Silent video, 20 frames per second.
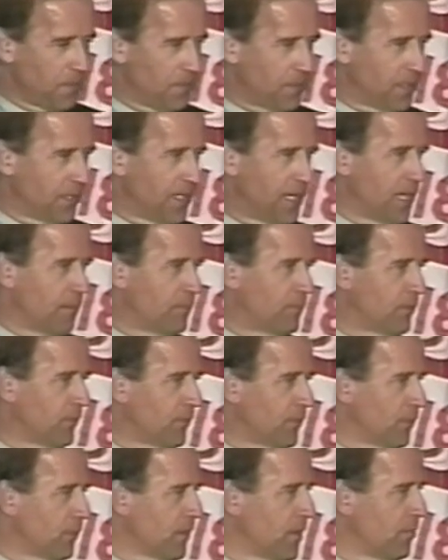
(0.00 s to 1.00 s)
to keep the
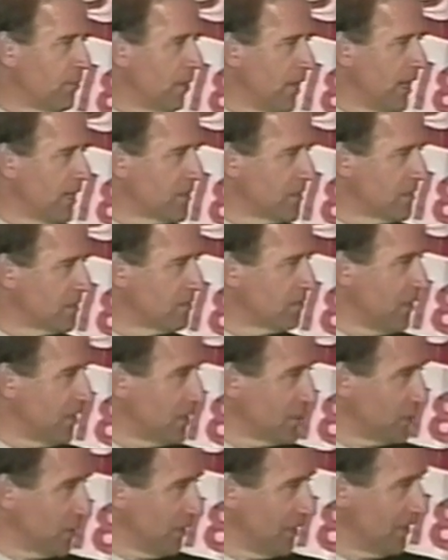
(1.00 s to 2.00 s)
three branches
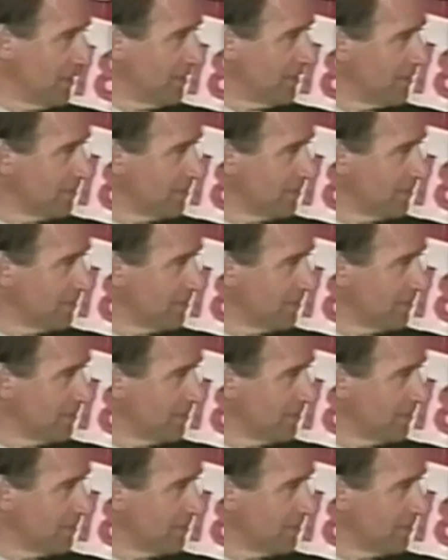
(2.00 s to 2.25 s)
functioning